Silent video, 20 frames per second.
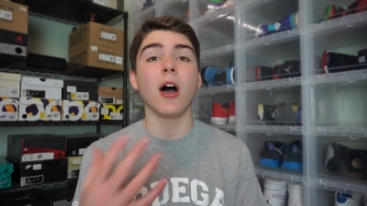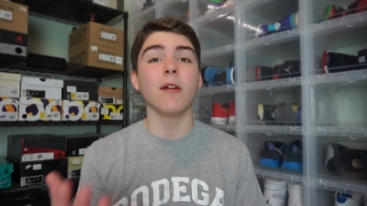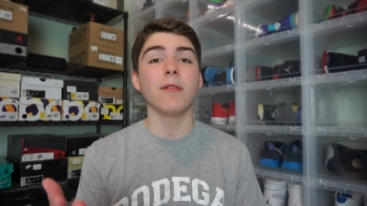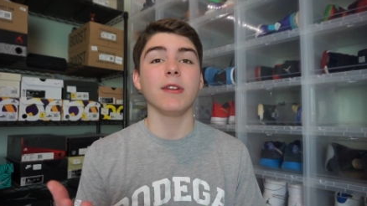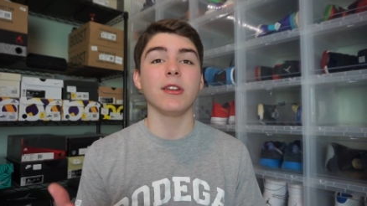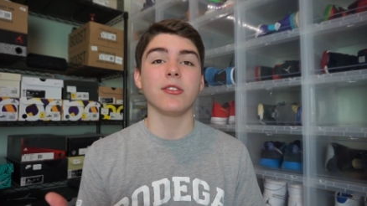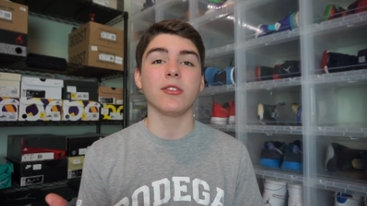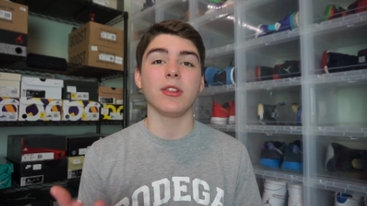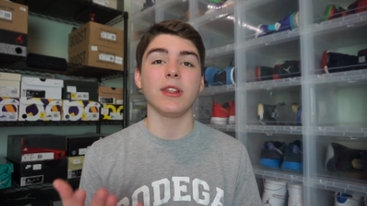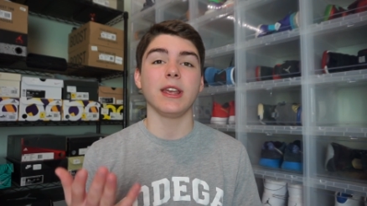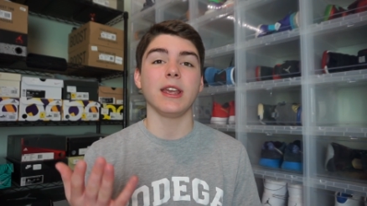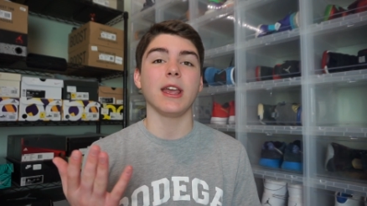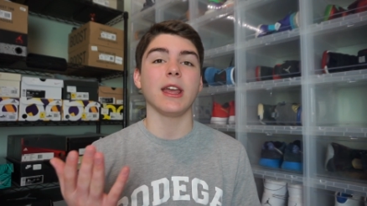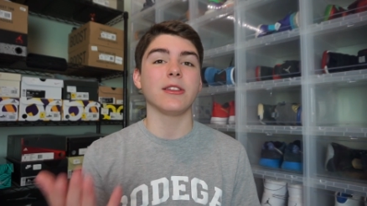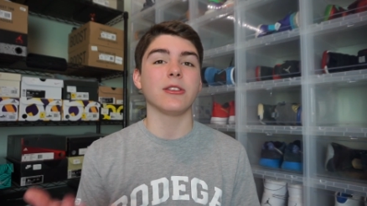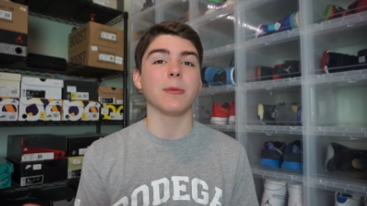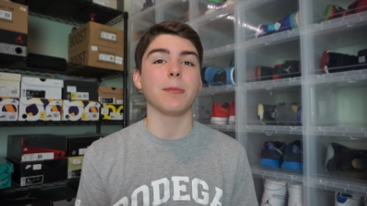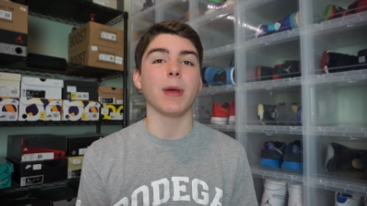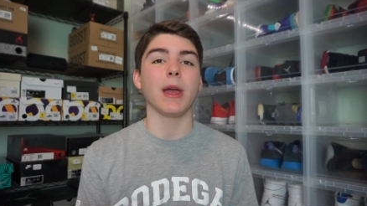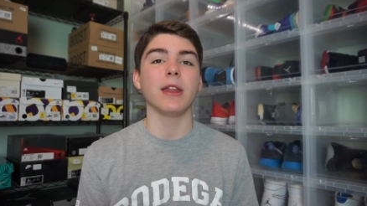Obviously,
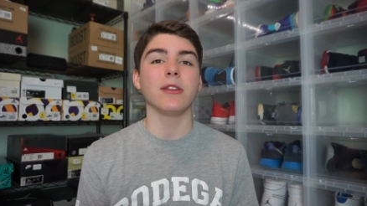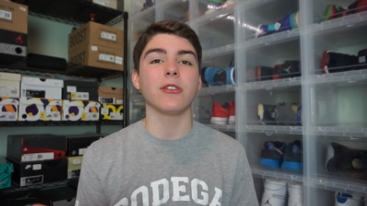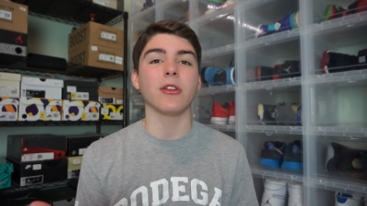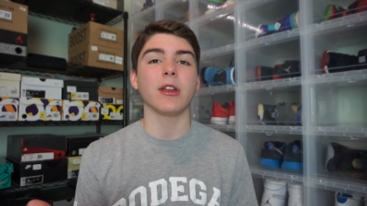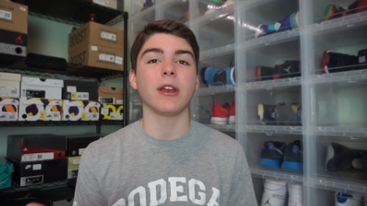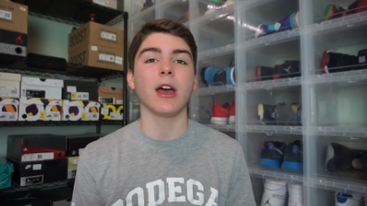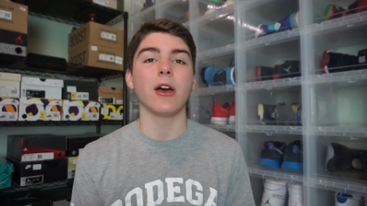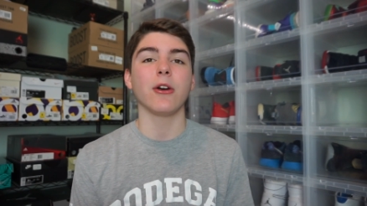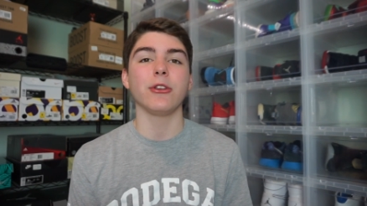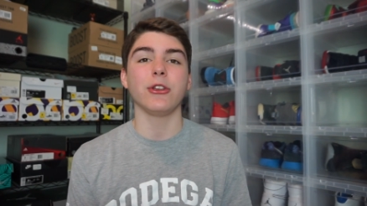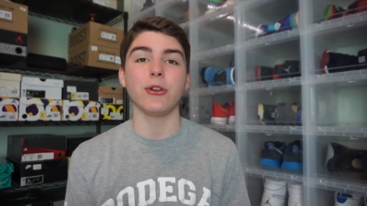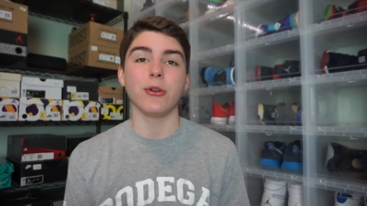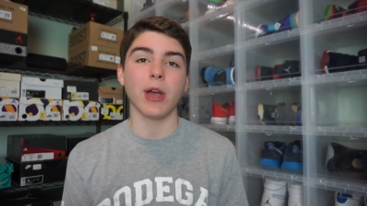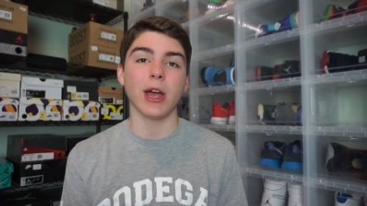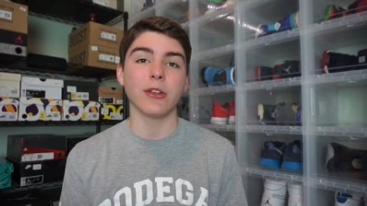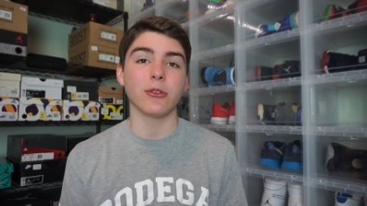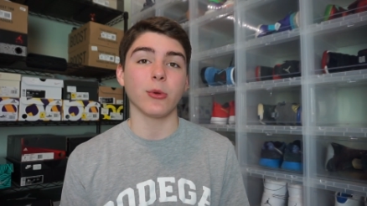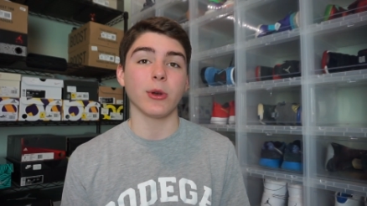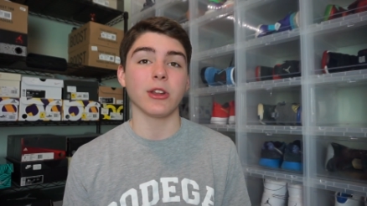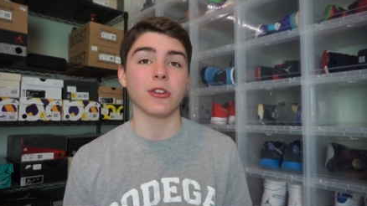it depends on how you
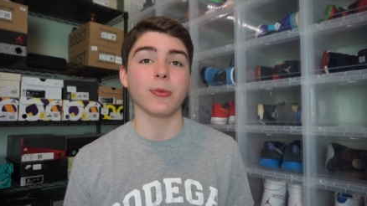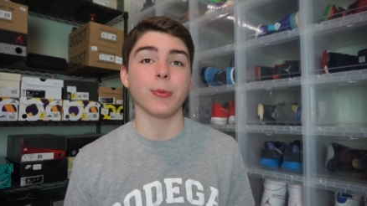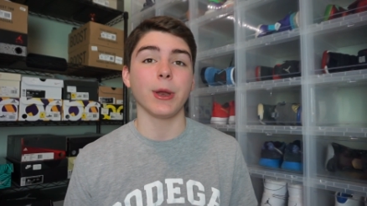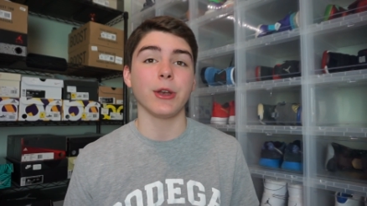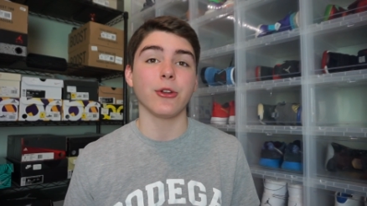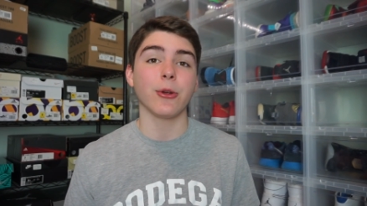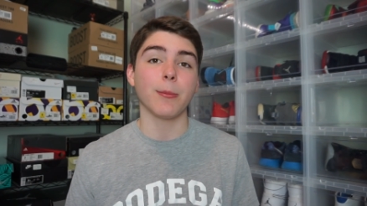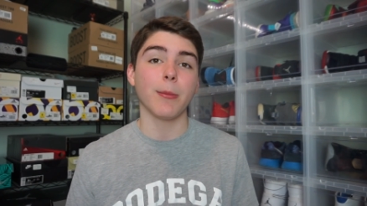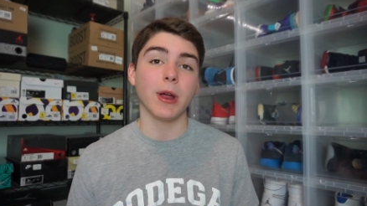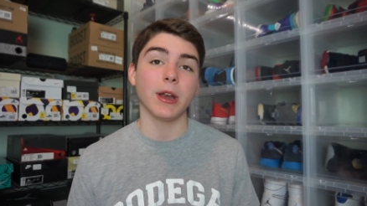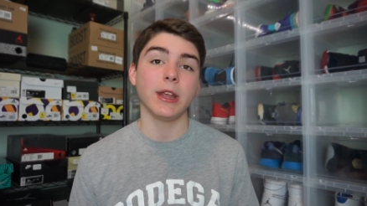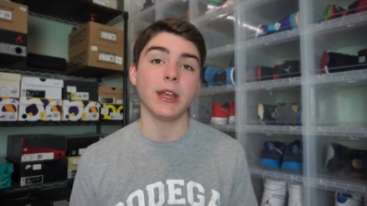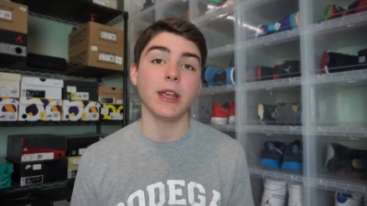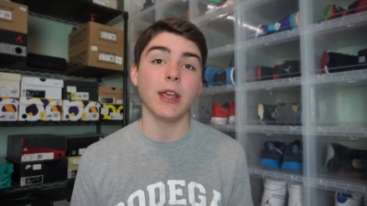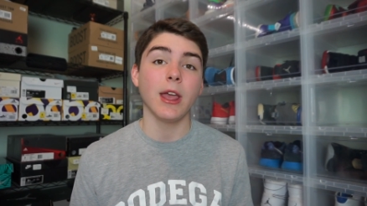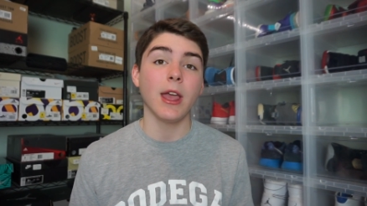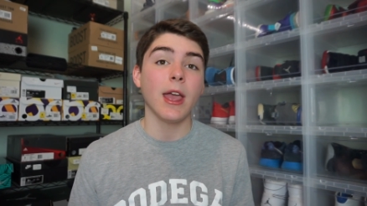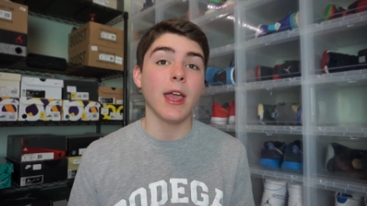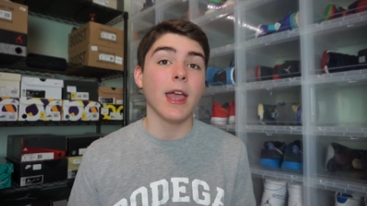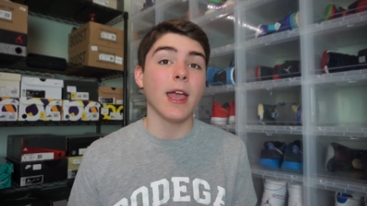guys want to spend your
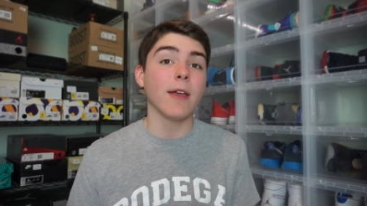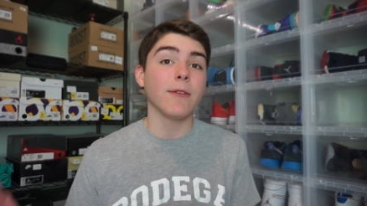money.